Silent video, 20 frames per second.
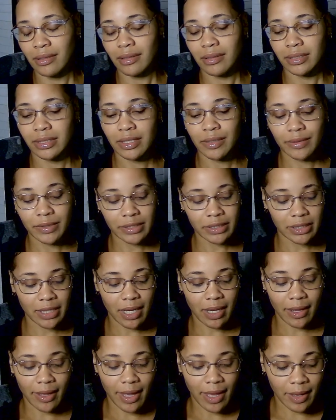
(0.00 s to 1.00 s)
Someone is
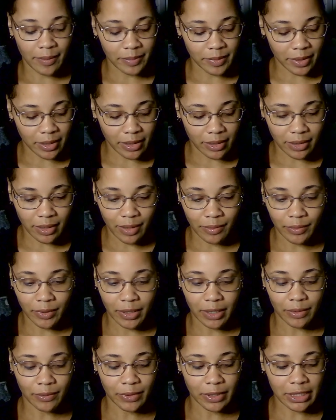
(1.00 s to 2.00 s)
not happy. They
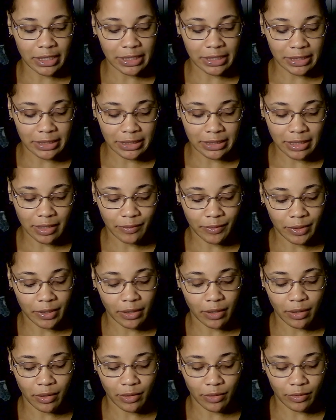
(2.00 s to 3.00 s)
want to release. They want to
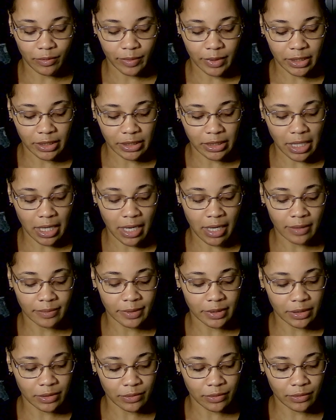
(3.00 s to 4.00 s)
go. But it's an
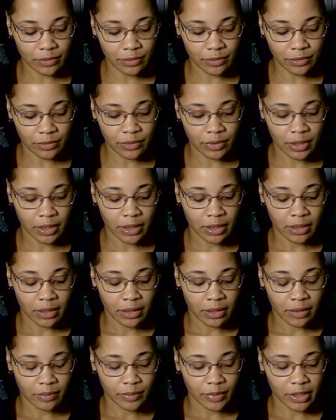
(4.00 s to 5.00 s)
obstacle
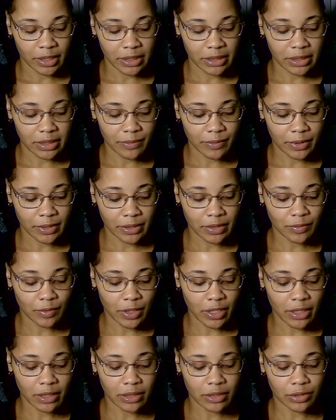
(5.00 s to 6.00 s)
because someone is
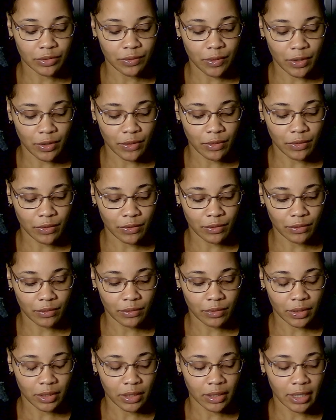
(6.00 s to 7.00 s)
wanting control.
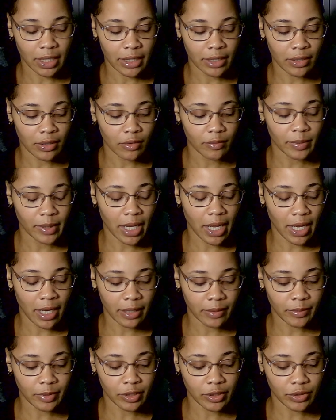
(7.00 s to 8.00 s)
I know, but
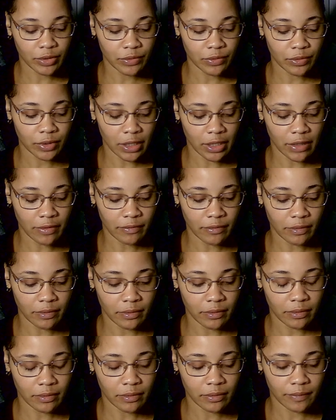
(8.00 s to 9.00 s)
I'm your true
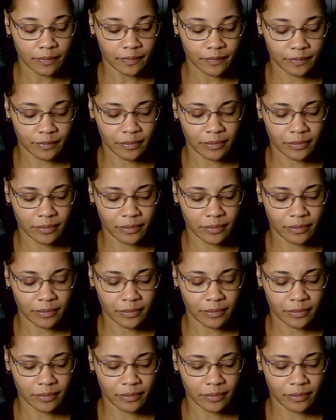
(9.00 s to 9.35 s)
love.